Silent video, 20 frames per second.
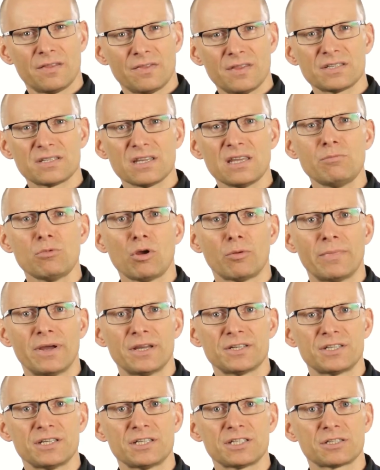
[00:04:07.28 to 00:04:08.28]
This email
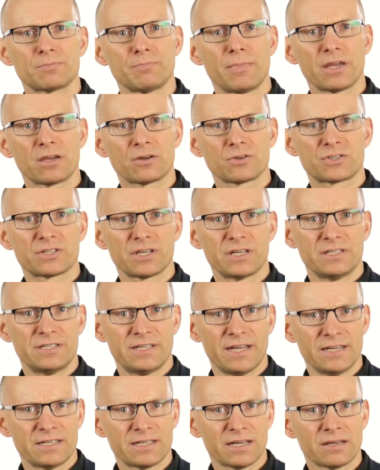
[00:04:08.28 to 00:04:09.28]
message may contain
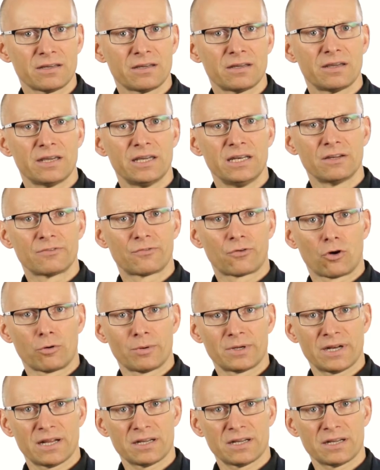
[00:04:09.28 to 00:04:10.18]
data in the format